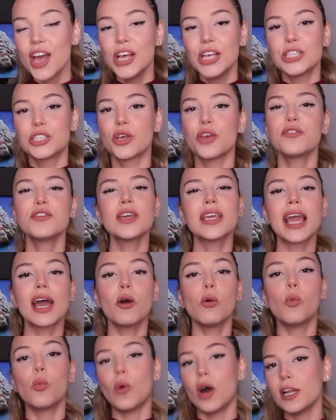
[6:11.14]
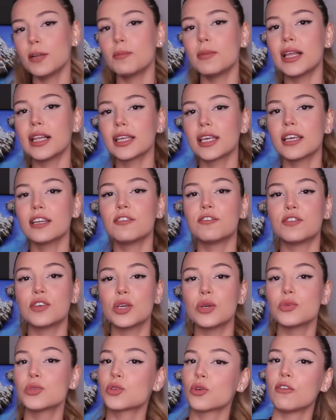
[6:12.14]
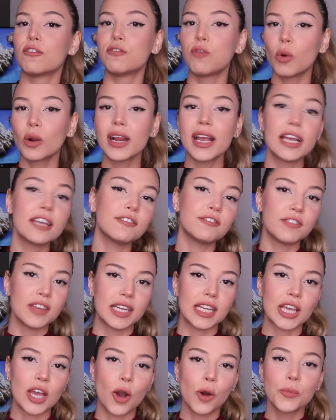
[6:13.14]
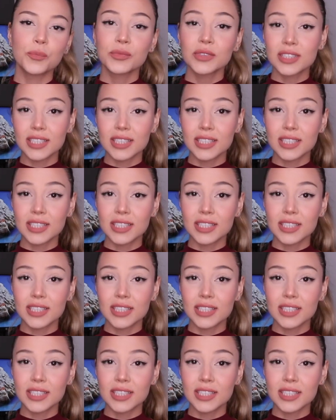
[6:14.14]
So if you get one million views for a video,